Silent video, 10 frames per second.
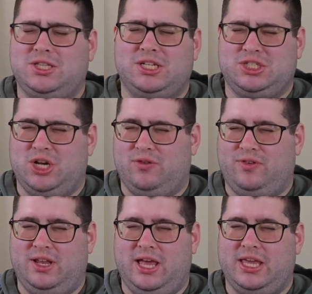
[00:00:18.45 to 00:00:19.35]
this show for
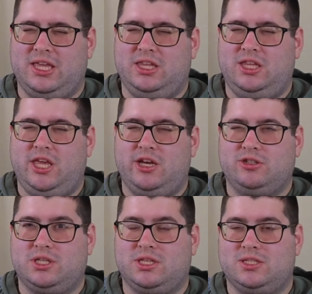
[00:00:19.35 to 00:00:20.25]
like years
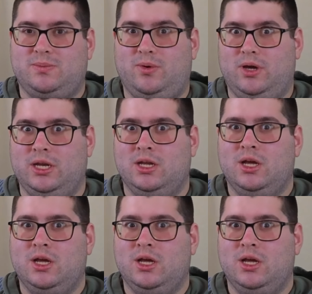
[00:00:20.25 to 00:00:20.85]
at this point.